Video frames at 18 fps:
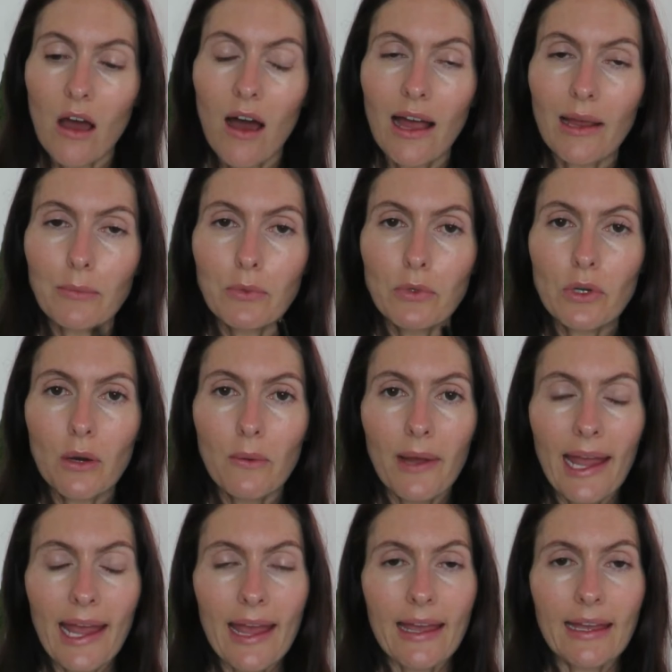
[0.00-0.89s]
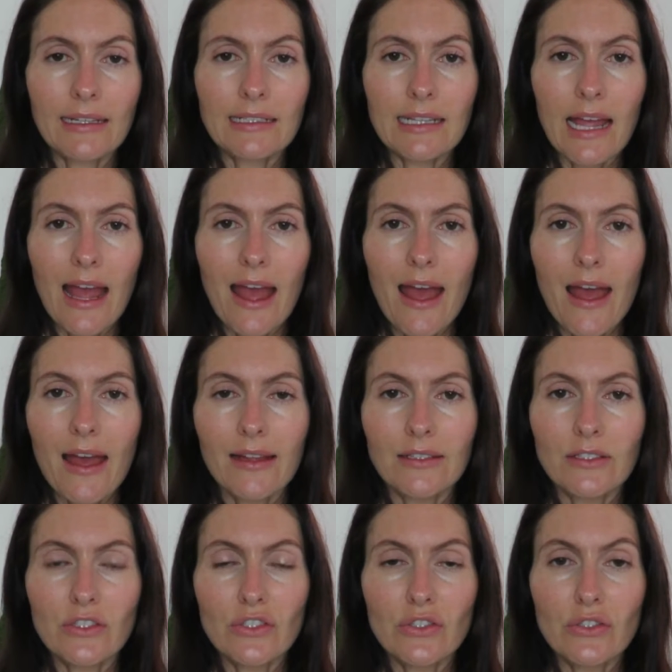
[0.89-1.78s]
I will go ahead
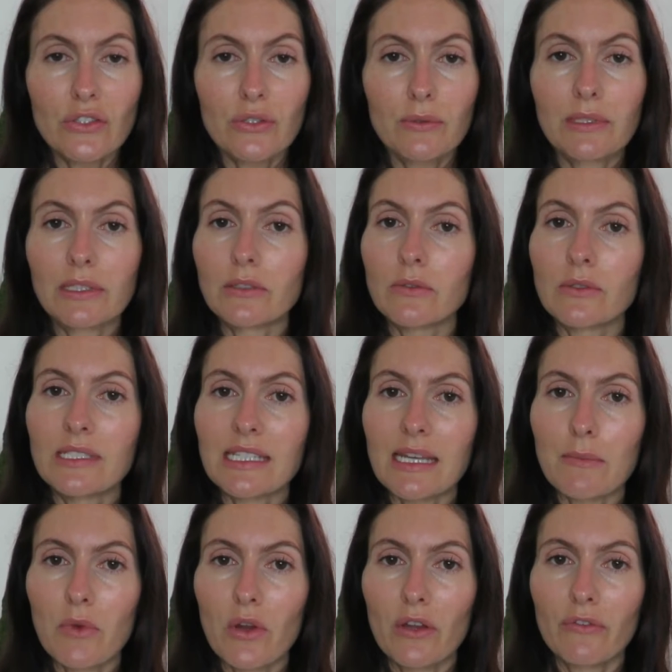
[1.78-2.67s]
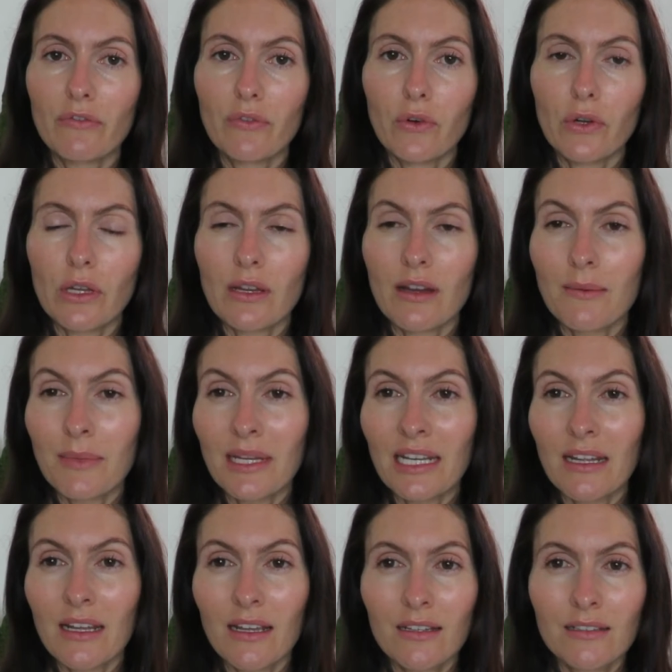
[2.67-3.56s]
and do a little demo for you. I
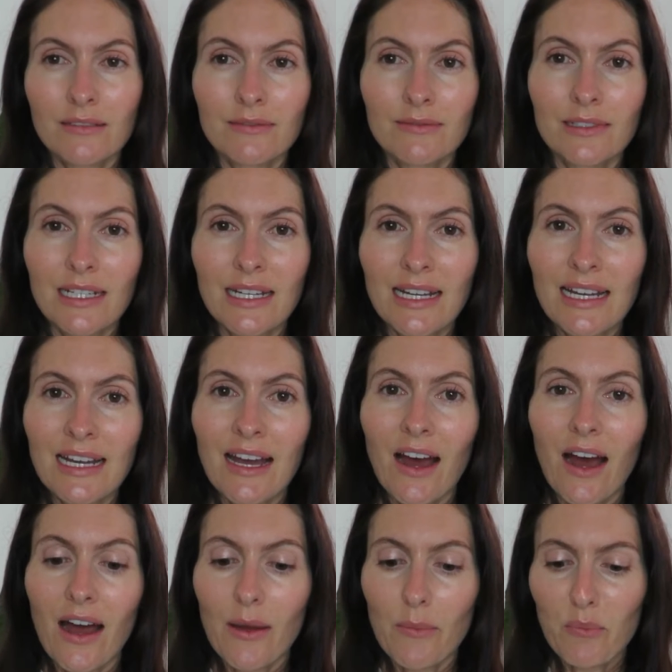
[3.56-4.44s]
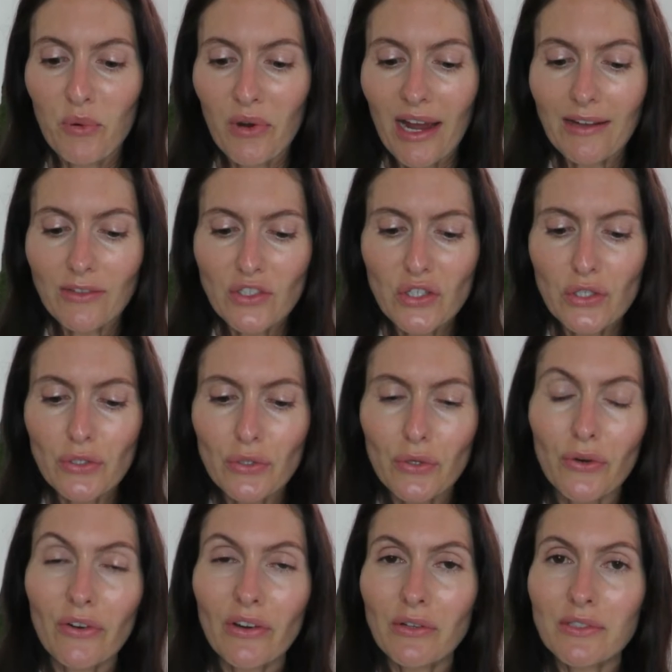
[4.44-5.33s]
mean, brow
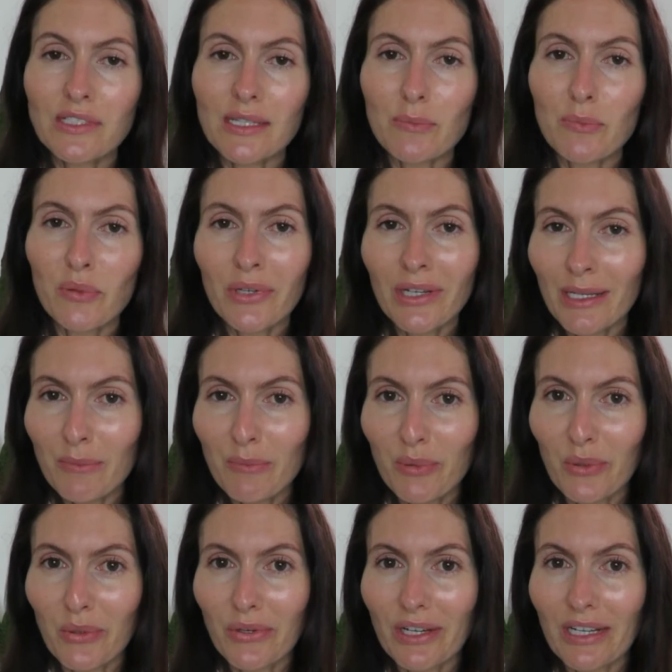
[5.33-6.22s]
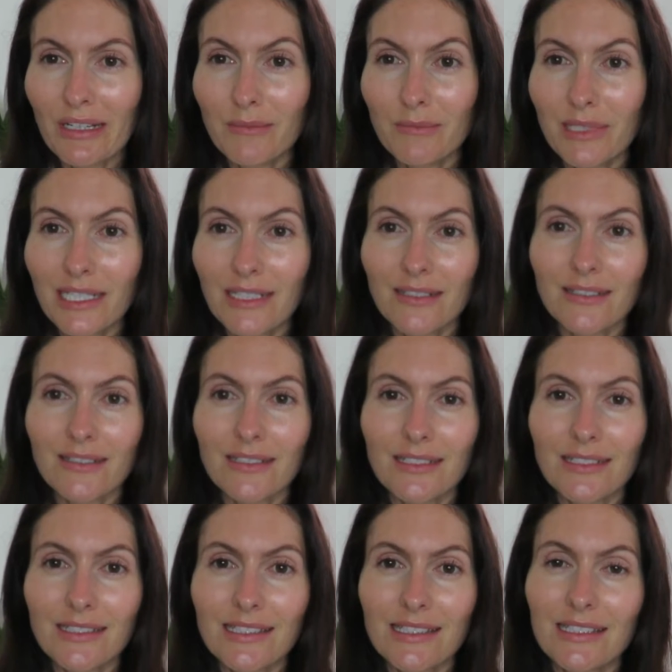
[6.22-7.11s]
tutorials are pretty boring
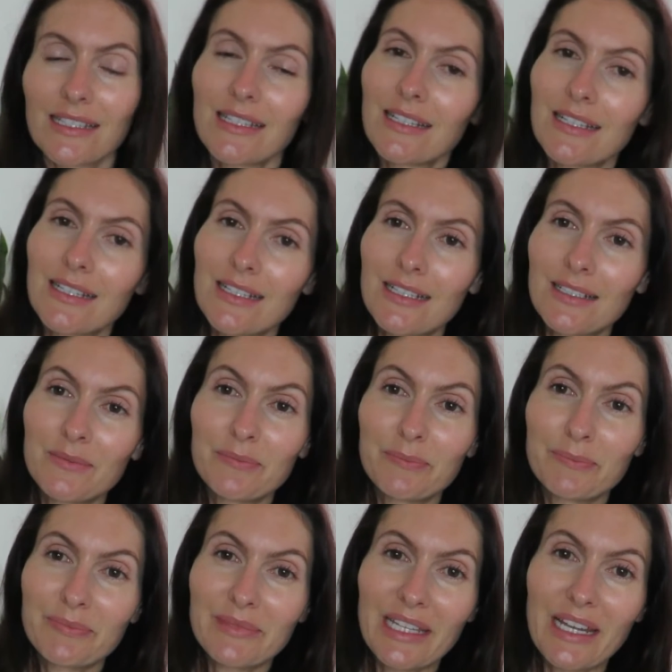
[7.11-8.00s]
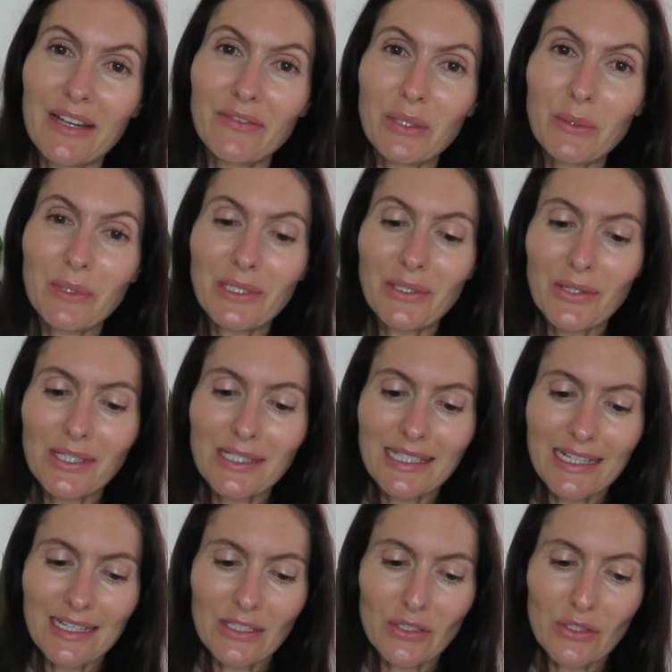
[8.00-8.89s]
because everyone
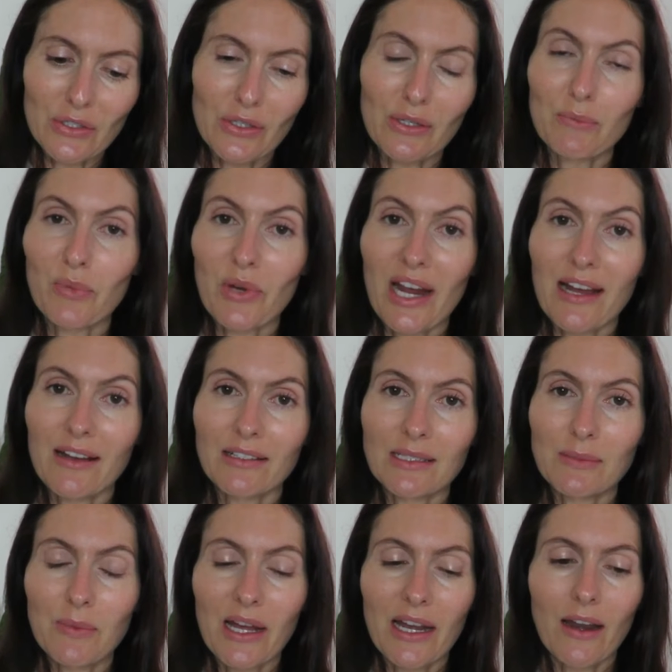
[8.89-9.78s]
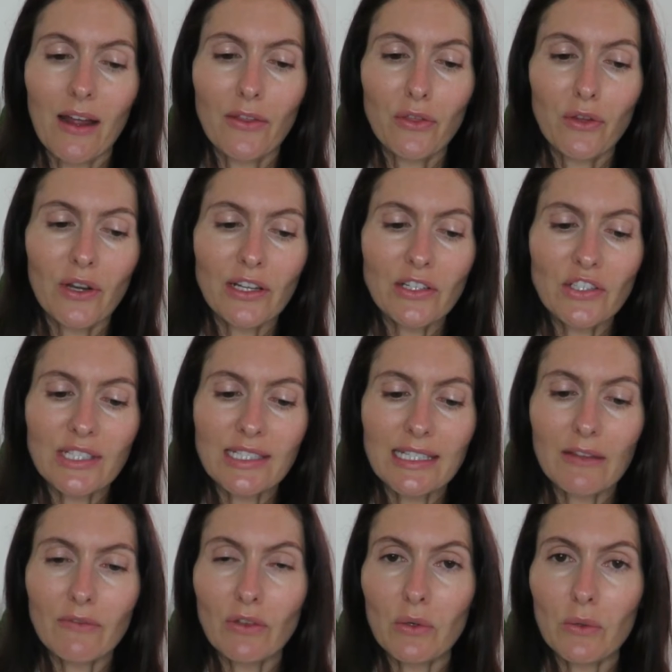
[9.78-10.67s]
knows how to do your brows, but I thought I'd
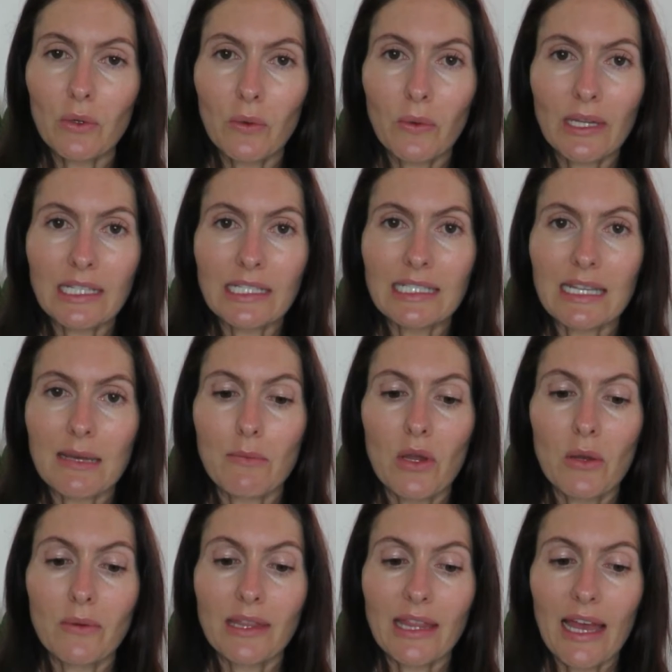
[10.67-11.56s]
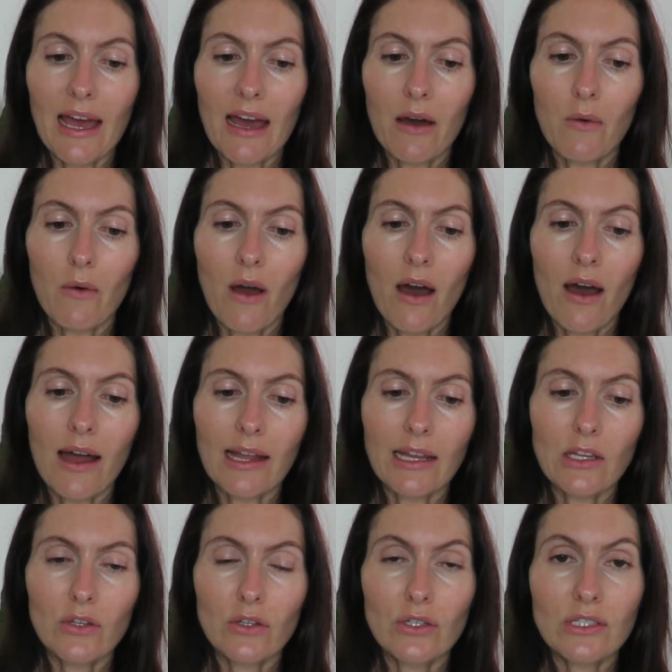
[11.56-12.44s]
just give you a quick demo with how I
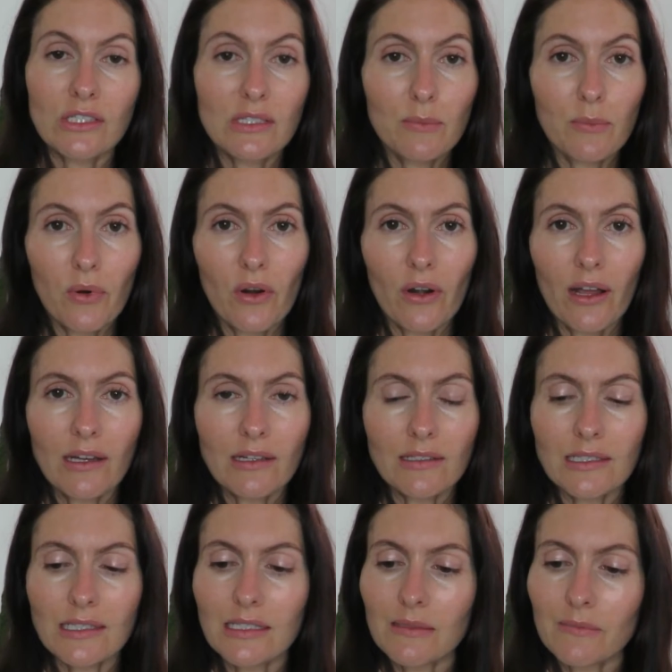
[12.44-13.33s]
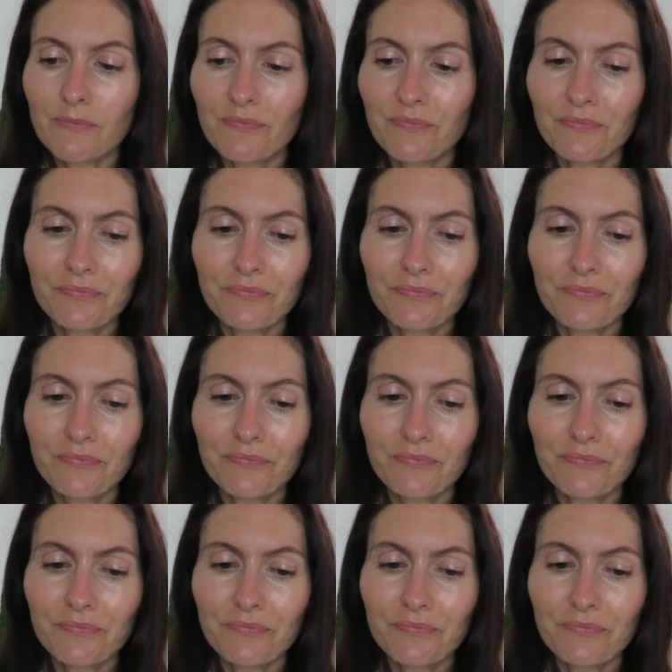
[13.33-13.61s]
use the products.